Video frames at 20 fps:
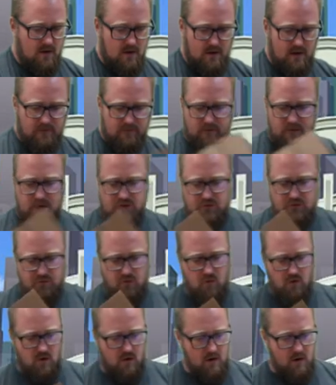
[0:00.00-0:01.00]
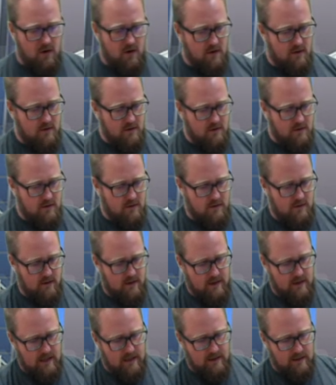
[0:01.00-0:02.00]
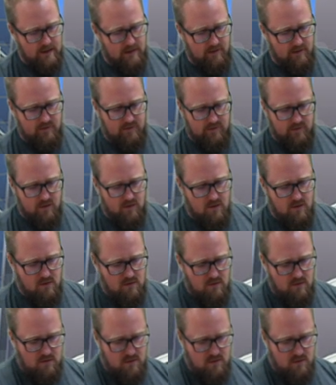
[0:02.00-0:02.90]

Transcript: of the drawer, kind of like so.